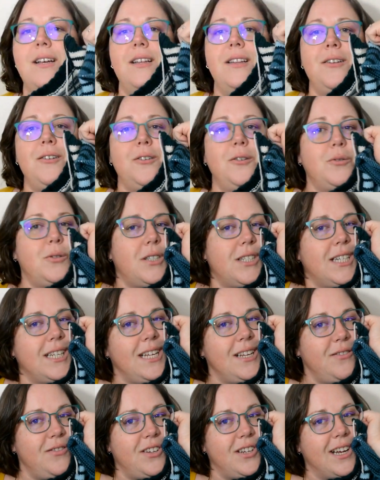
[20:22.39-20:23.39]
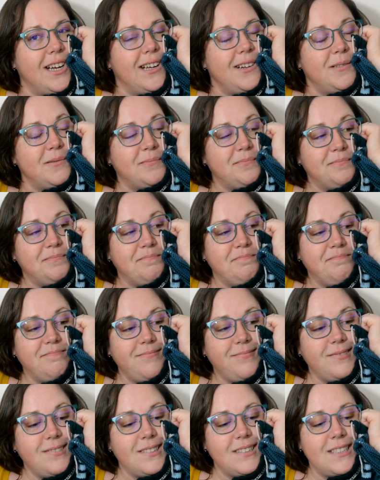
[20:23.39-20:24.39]
there are no sleeves yet.
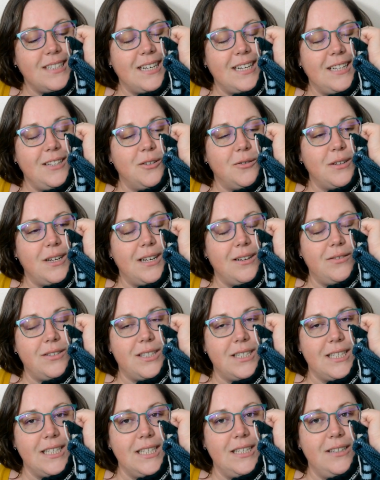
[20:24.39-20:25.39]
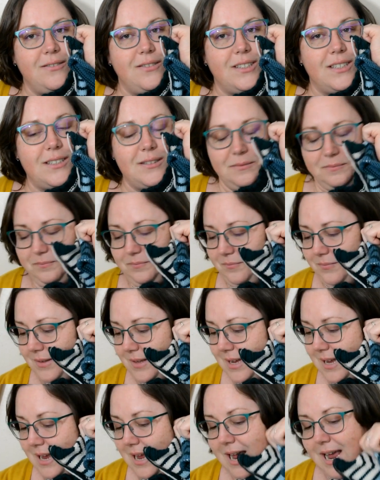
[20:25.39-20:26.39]
I don't have sleeves,
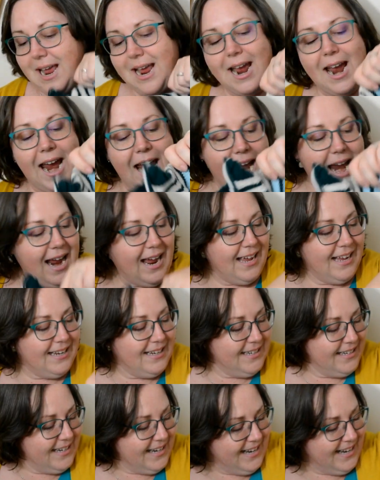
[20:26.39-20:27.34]
and